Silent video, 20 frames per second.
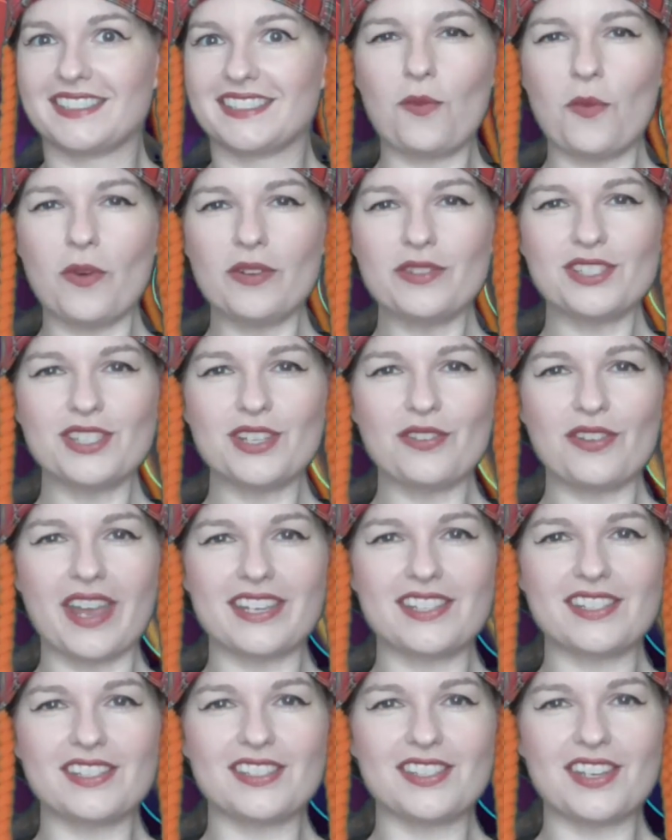Once you
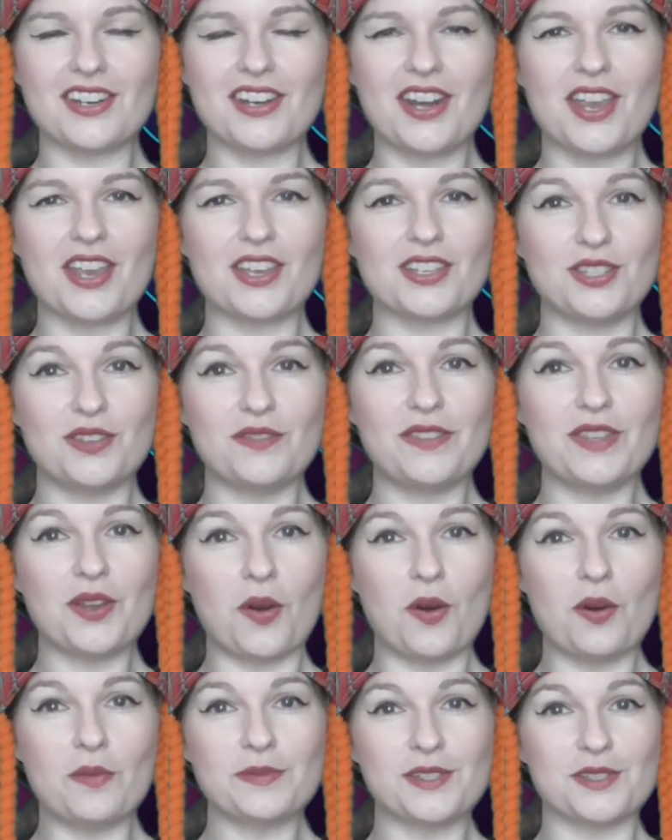register, you've the
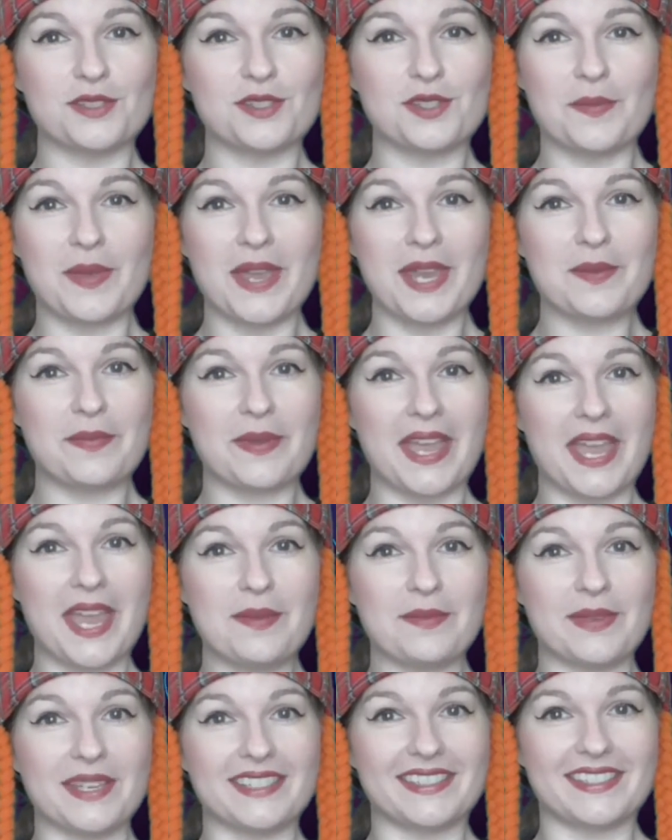option to make
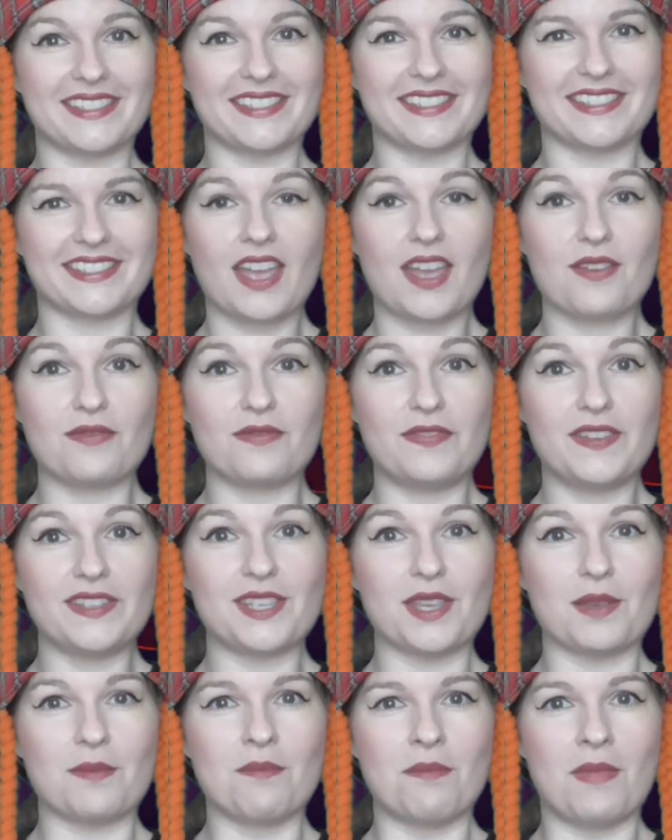payments.
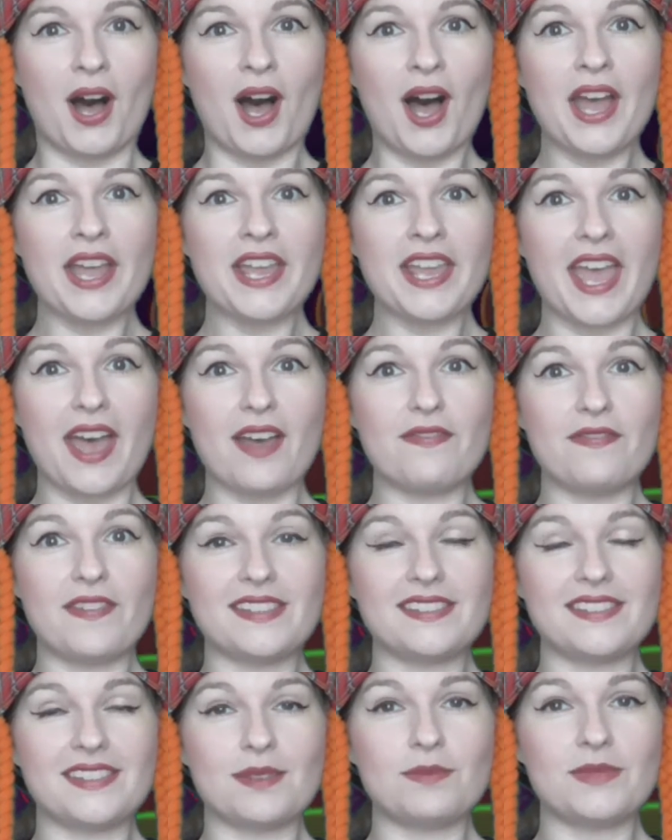Visit
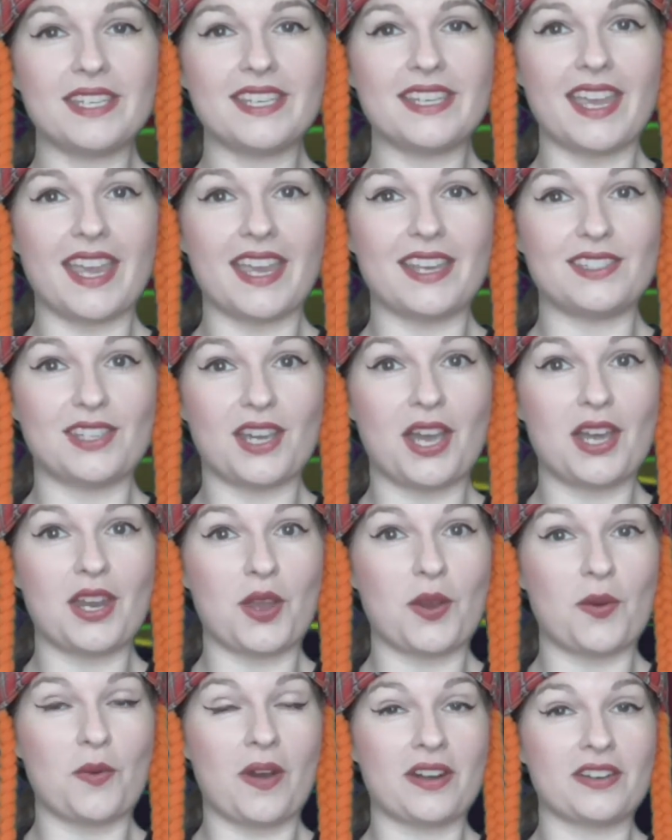
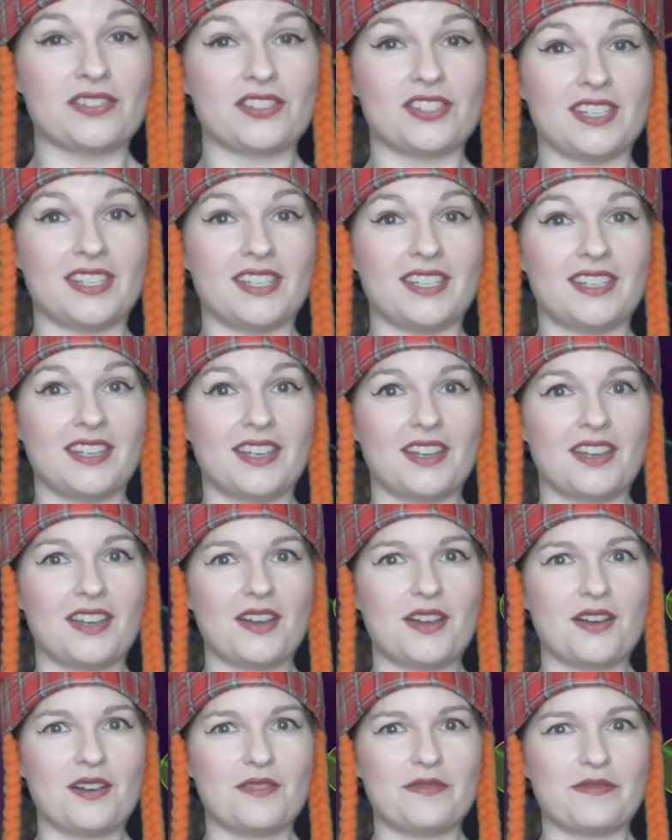myfsnta.org
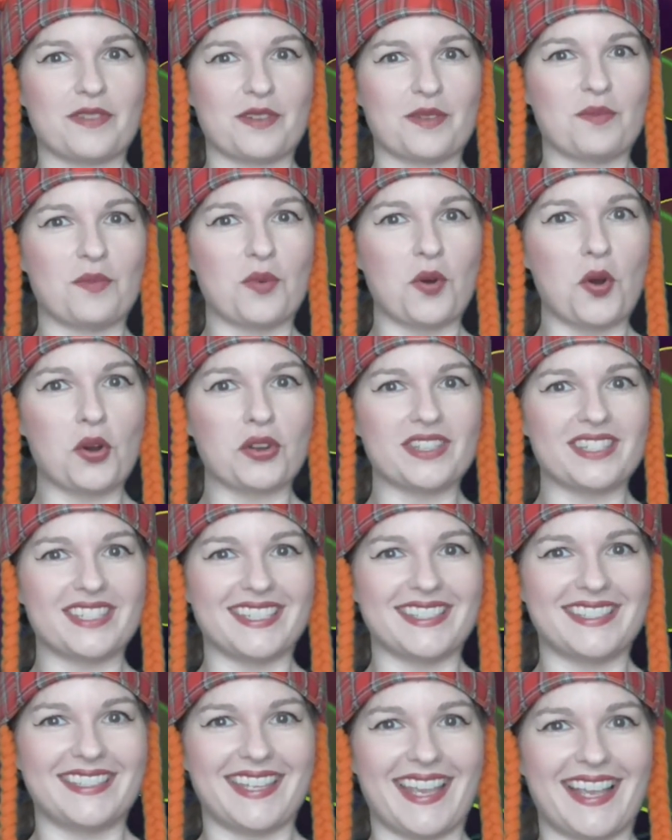for more
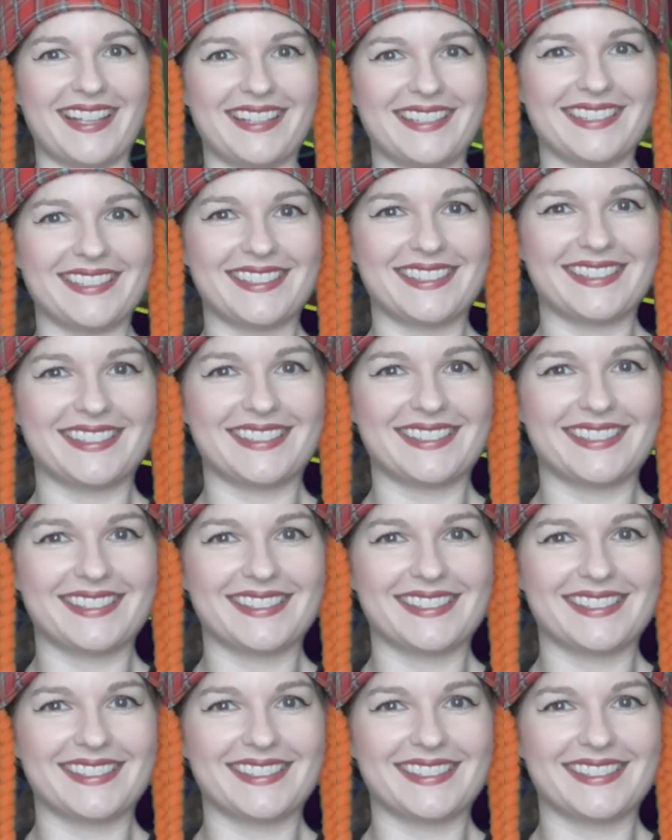details.